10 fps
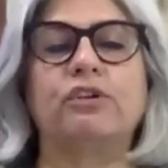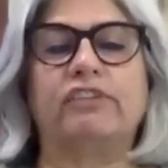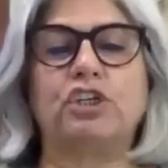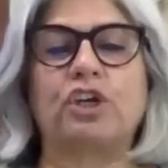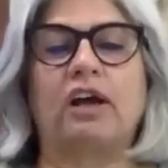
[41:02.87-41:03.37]
of
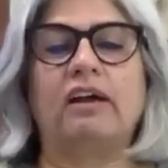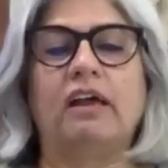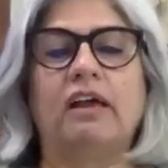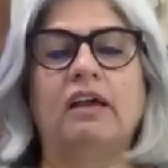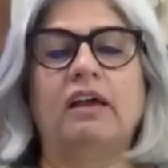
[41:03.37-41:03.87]
Disha,
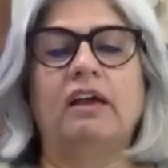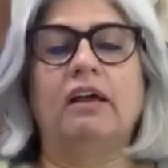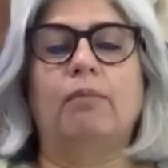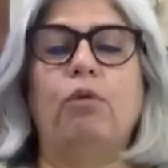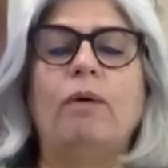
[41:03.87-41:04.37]

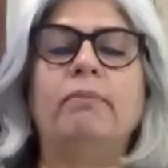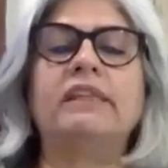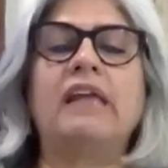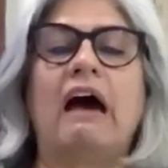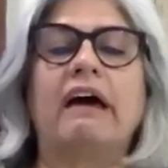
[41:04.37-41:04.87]

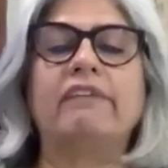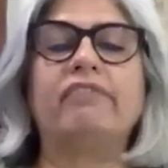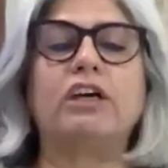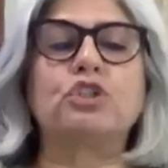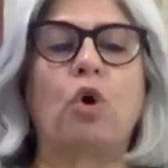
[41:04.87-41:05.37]
Muhammad Arif
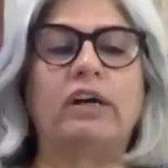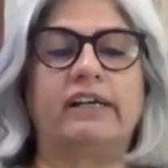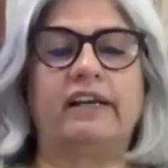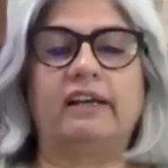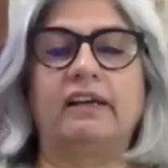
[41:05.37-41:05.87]

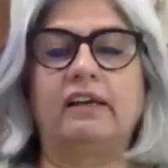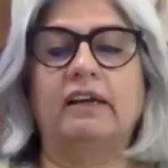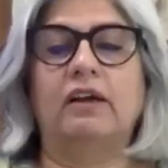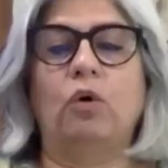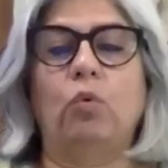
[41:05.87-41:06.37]
assaulted
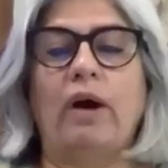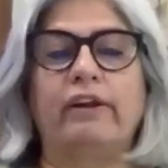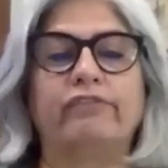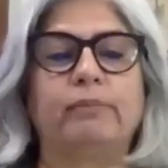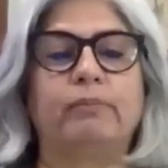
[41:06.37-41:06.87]
one
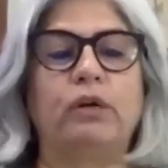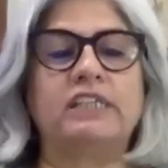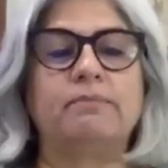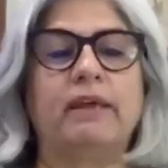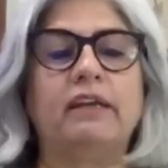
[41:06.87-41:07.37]
of the
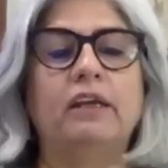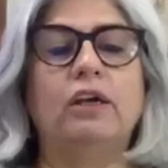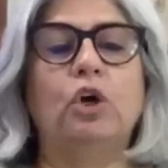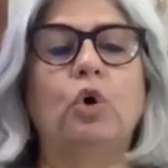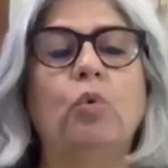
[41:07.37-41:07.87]
policemen
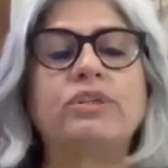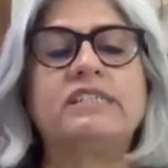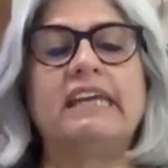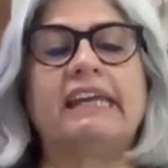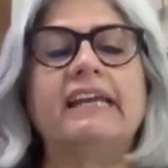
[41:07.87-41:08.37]
who
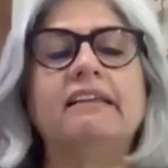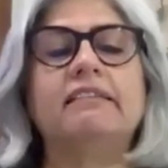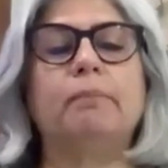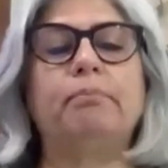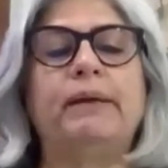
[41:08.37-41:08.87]
was
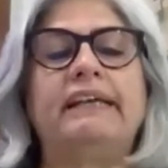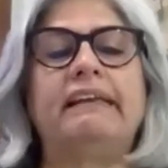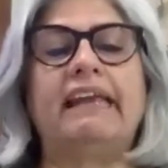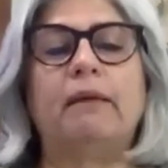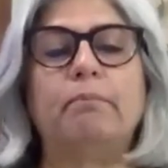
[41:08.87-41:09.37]
digging the
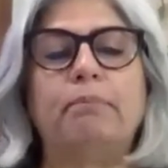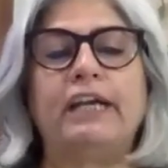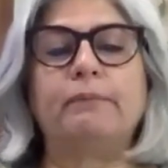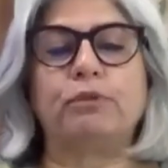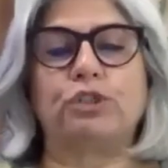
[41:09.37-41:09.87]
pit in a
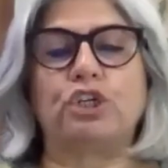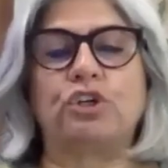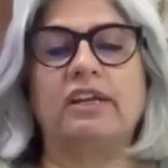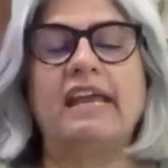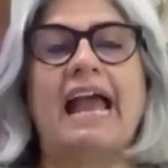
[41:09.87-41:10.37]
bent
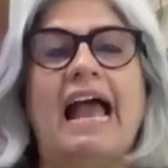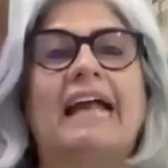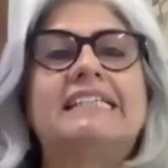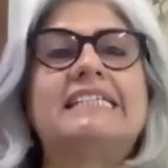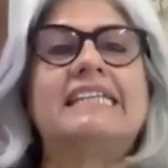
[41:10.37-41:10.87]
position
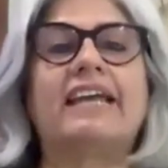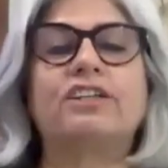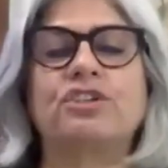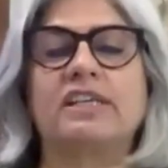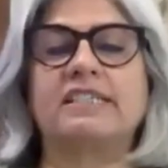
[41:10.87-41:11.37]
and
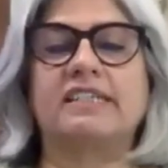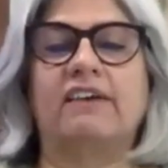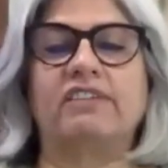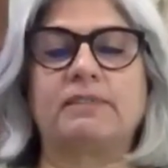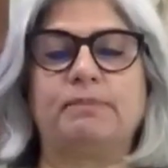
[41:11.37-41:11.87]
snatched his
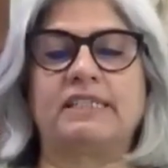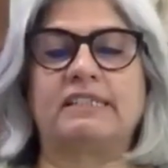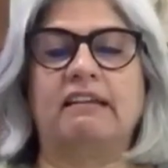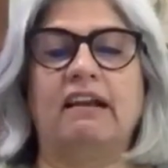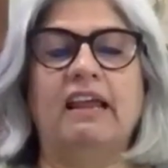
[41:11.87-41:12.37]
service
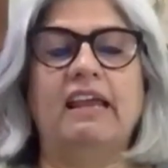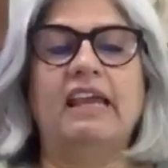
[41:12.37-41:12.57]
pistol,